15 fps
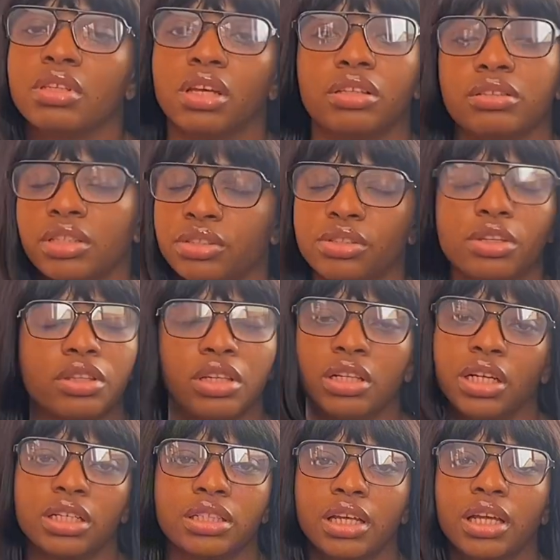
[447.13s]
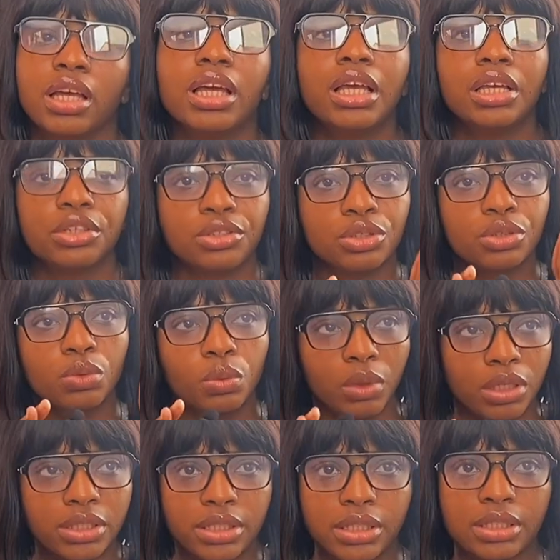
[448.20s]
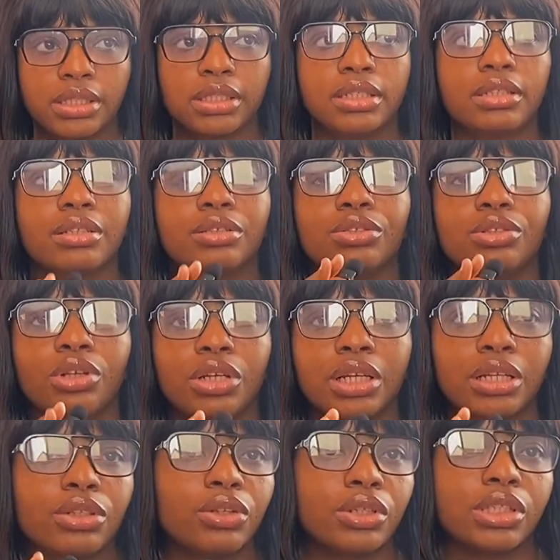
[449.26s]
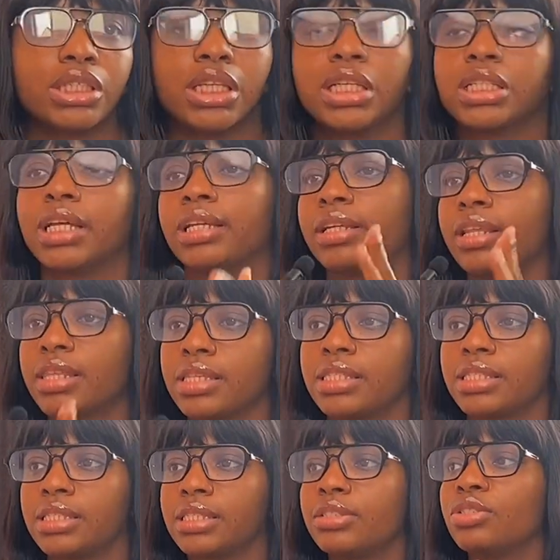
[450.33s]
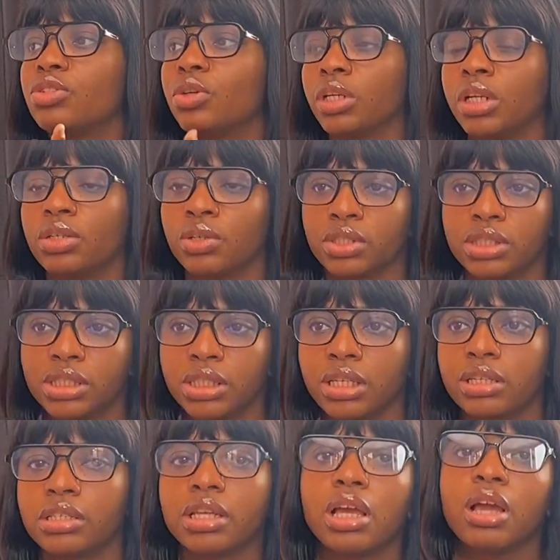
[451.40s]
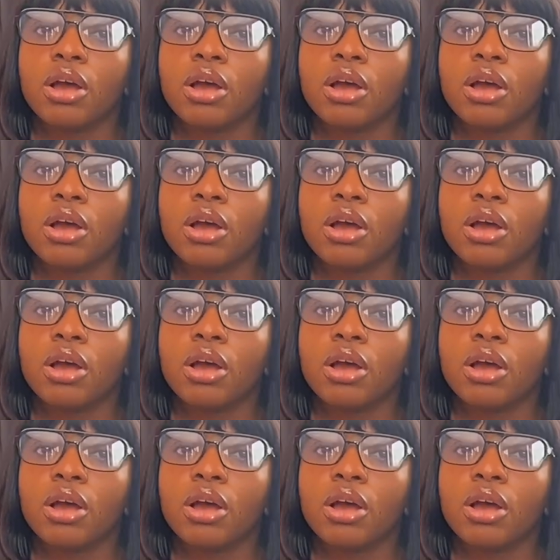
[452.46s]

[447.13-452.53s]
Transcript: There's nothing like that. It's just one season done and dusted, another season done and dusted.